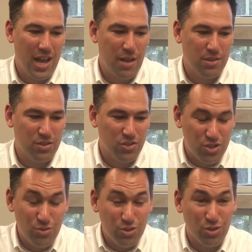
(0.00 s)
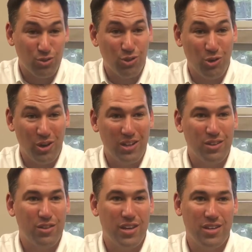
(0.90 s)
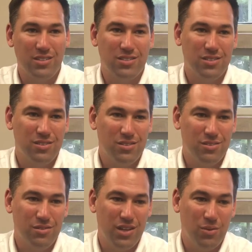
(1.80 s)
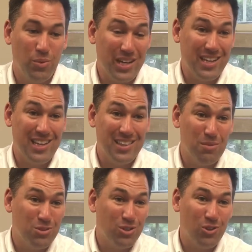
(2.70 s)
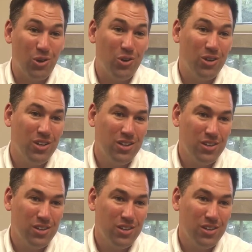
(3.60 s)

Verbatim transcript: and that the students are learning the things that we need them to learn